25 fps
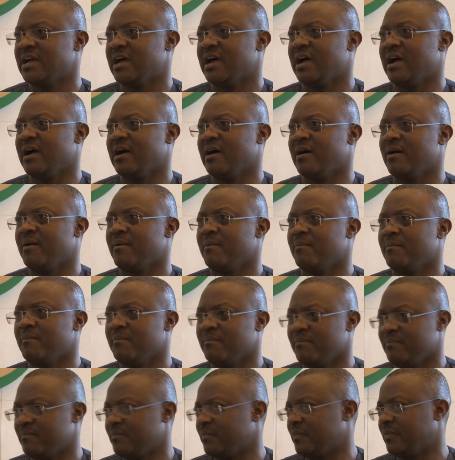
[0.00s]

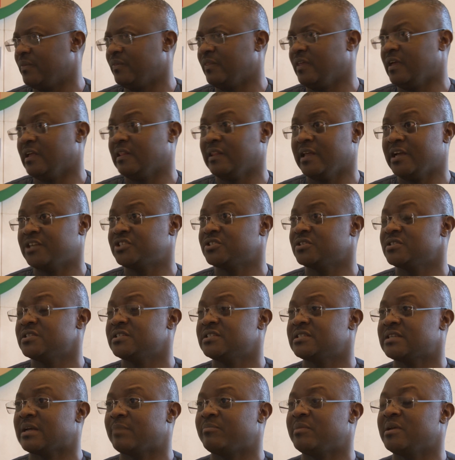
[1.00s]
The
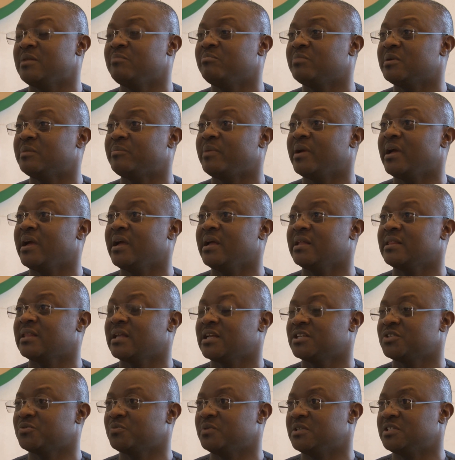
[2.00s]
elections are being prepared
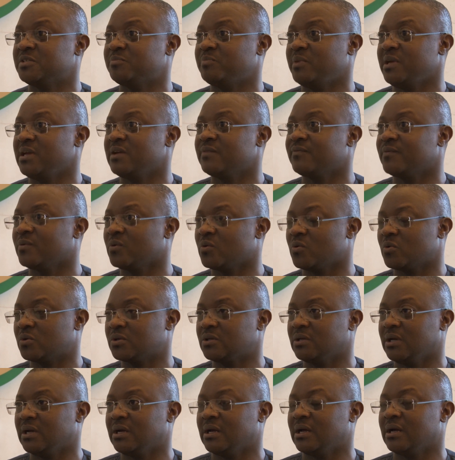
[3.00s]
as we speak for
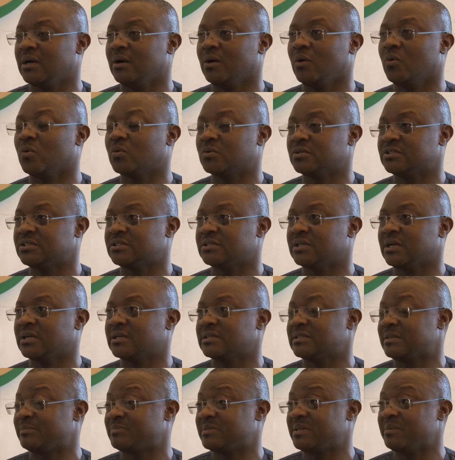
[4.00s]
August,
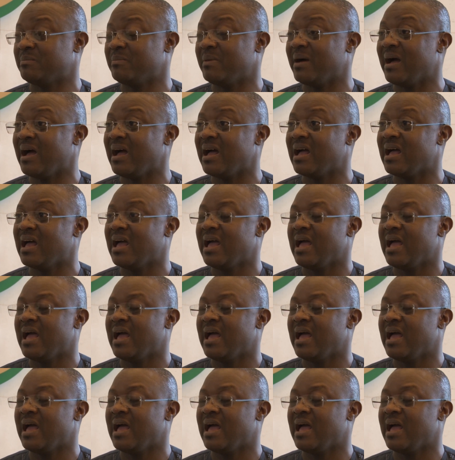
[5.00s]
September,